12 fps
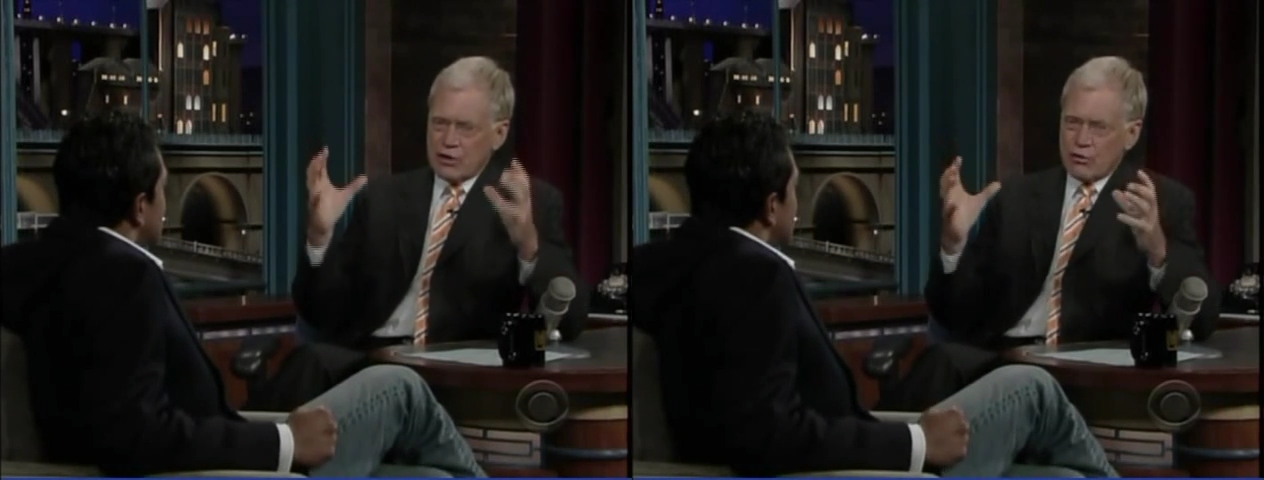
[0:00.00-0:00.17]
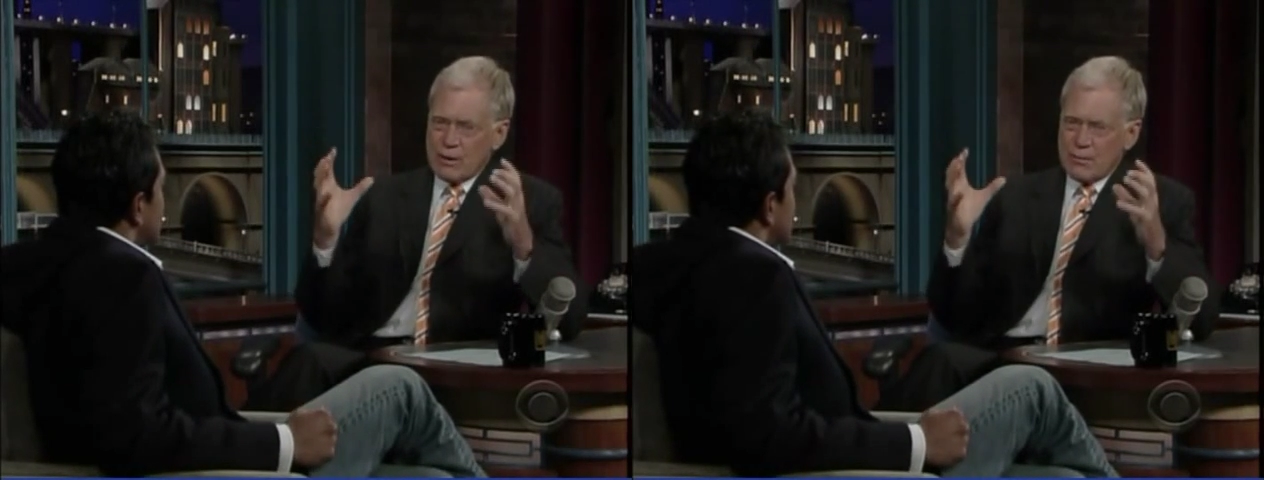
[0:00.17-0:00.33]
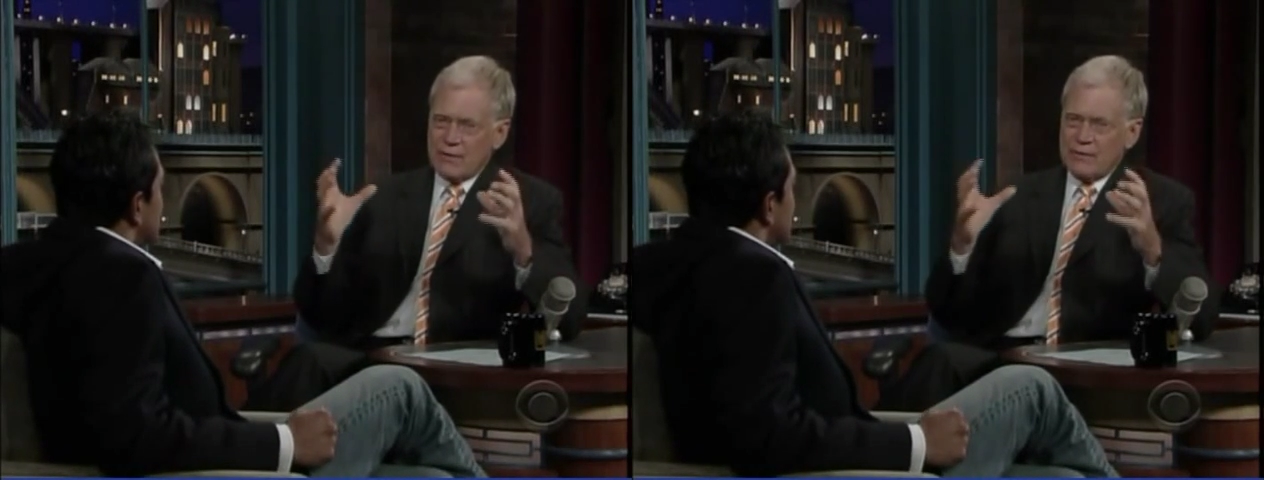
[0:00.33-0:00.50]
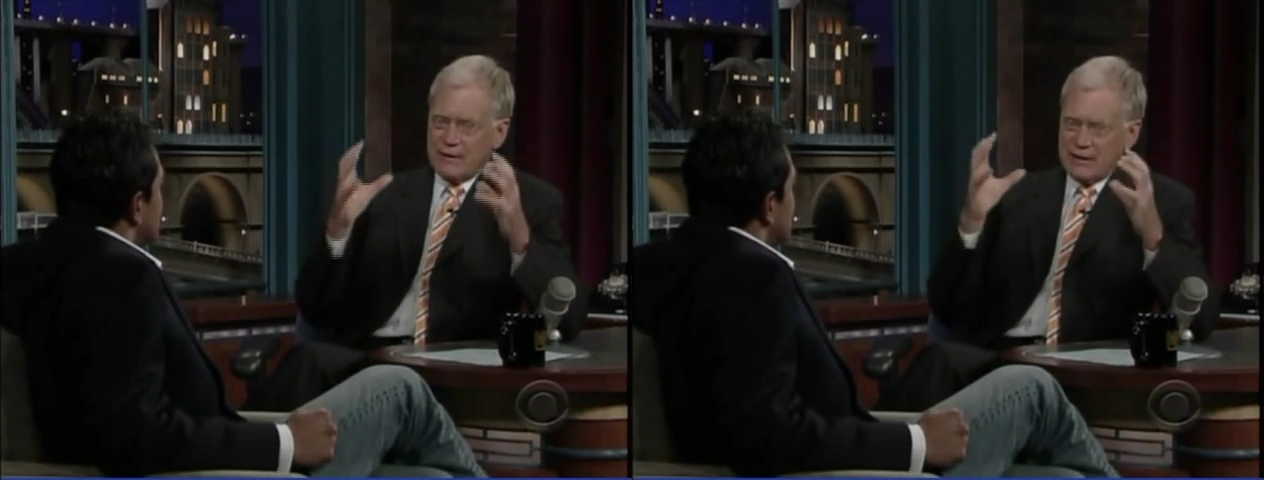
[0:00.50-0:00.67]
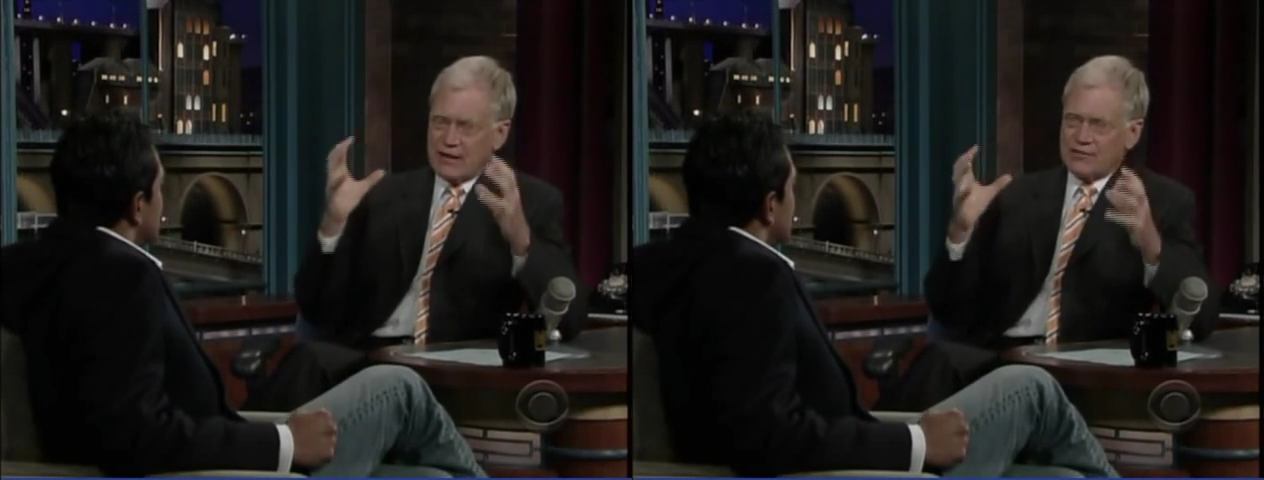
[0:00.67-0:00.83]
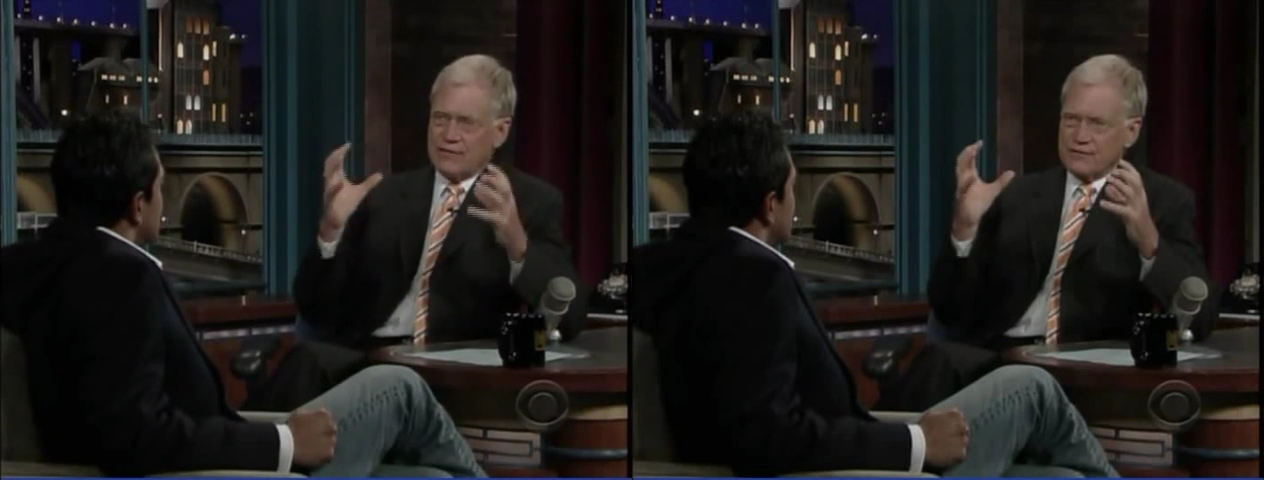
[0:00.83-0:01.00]
agreement that,
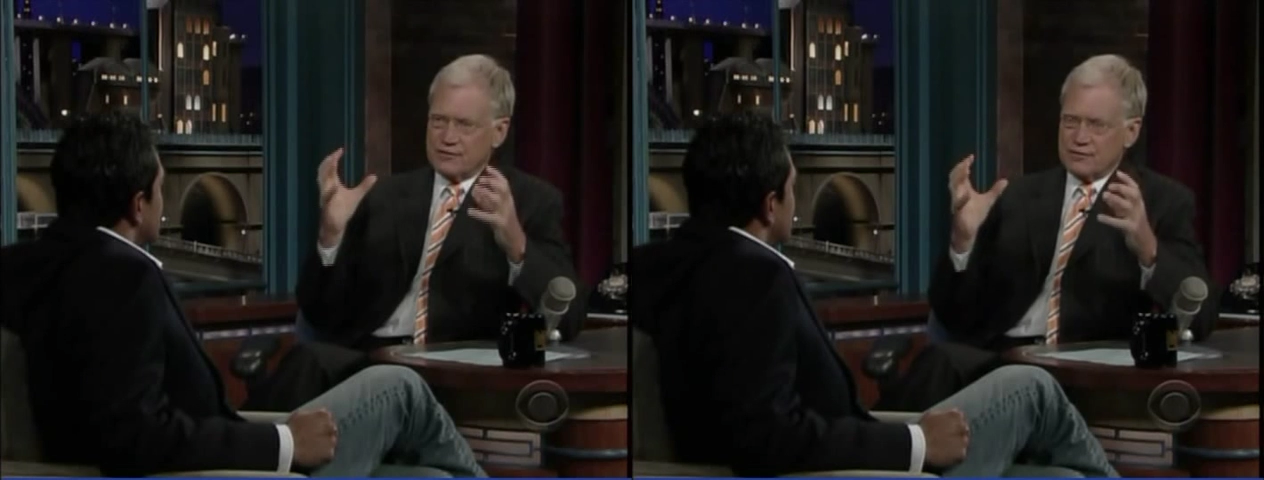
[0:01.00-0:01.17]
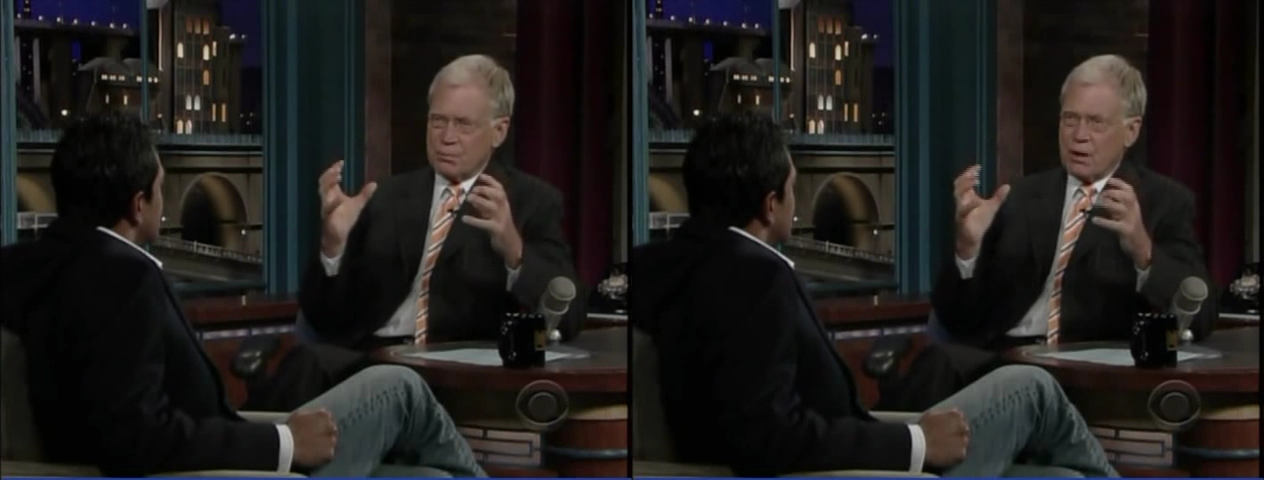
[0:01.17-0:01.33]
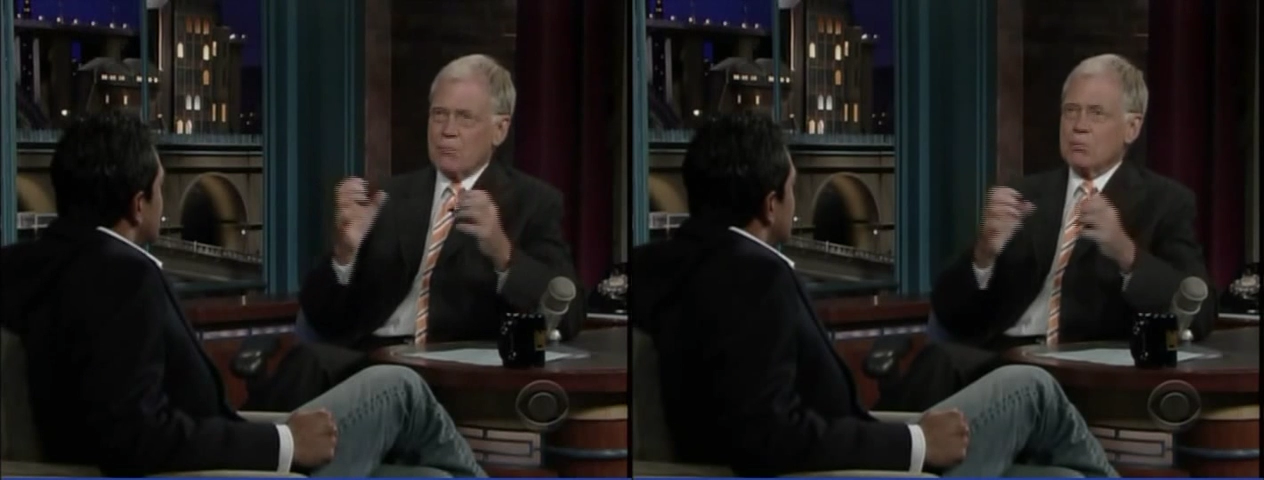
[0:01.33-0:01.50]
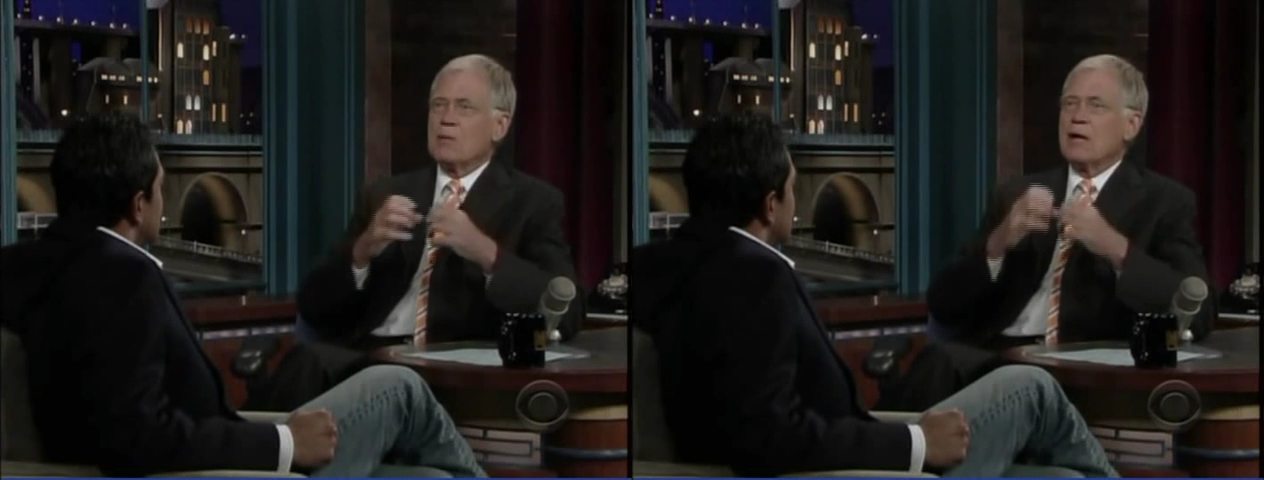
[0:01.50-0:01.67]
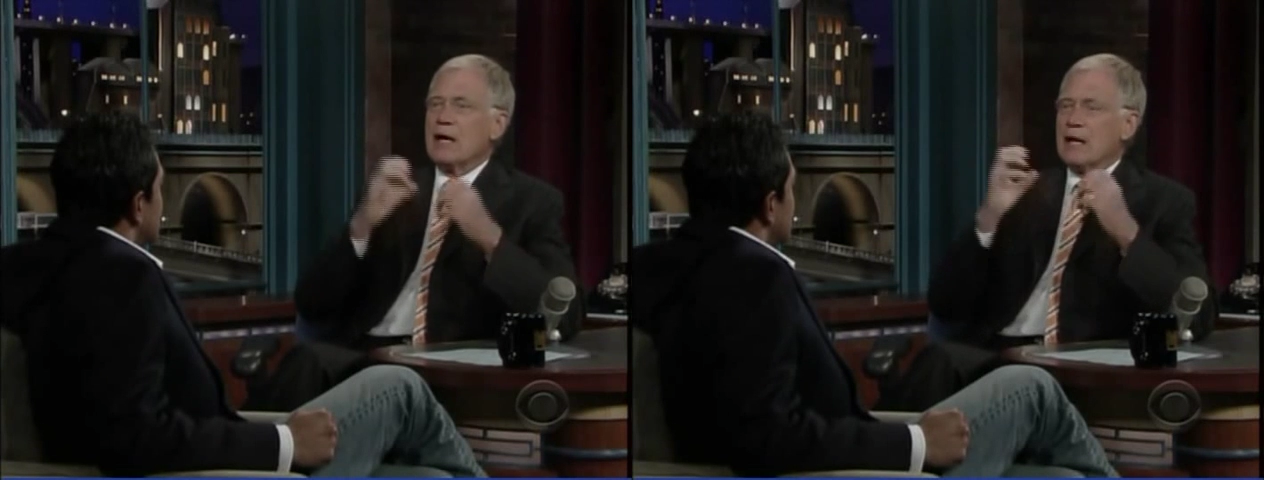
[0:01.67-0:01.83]
yes, this is a problem,